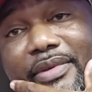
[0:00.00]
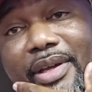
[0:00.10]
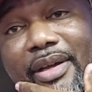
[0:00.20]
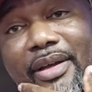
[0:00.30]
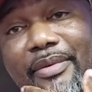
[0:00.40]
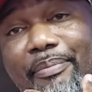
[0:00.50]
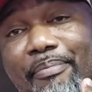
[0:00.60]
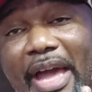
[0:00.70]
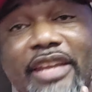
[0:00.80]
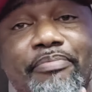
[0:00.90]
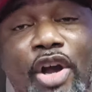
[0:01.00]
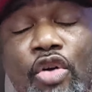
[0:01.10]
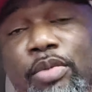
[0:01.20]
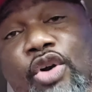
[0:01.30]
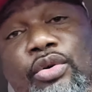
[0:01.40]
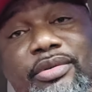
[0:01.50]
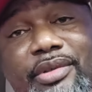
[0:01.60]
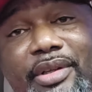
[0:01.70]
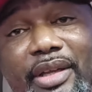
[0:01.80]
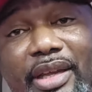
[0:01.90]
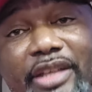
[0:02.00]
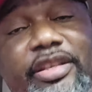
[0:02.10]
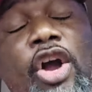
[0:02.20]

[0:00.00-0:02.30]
Mike Bobo is